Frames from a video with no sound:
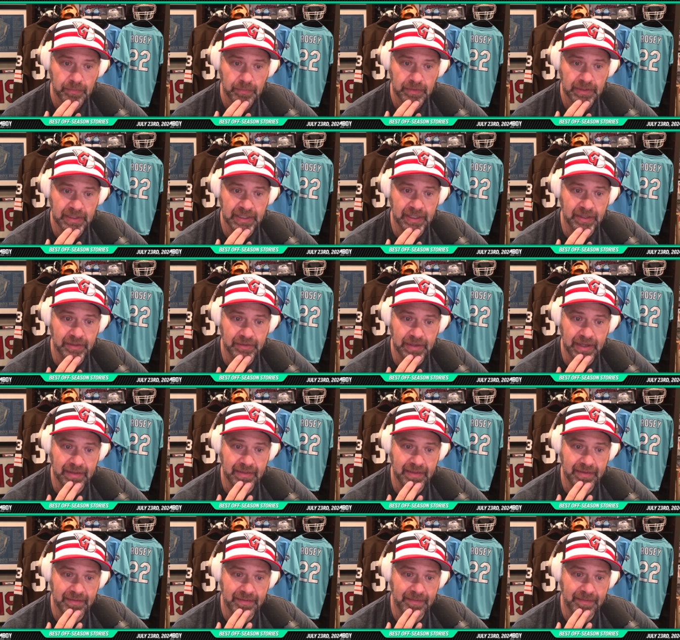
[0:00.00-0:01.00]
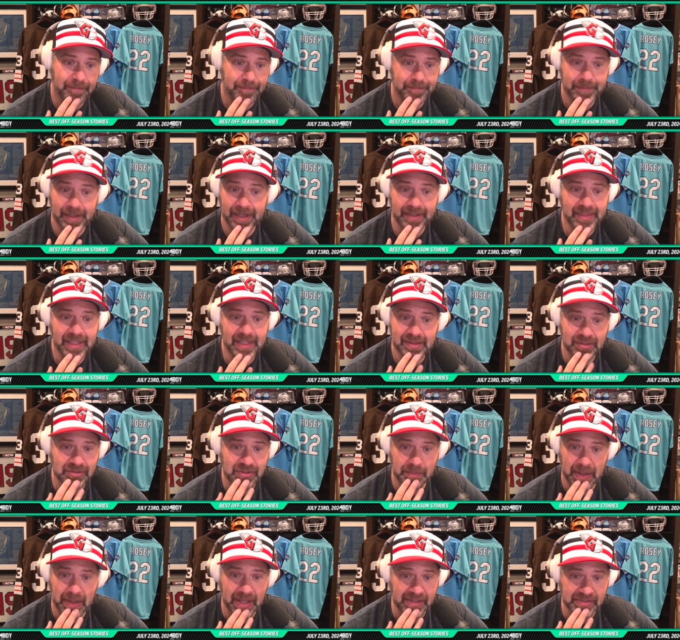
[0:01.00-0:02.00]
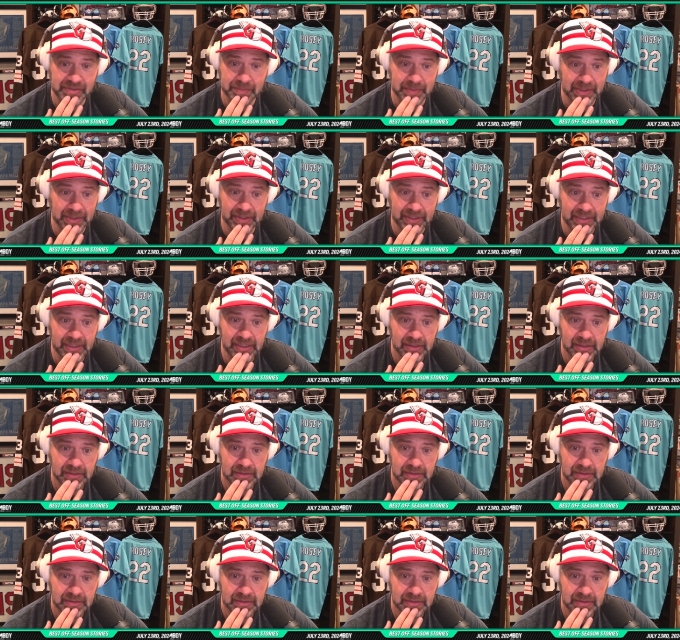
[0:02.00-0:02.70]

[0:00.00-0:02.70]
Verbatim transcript: You know, I I think there's a possibility.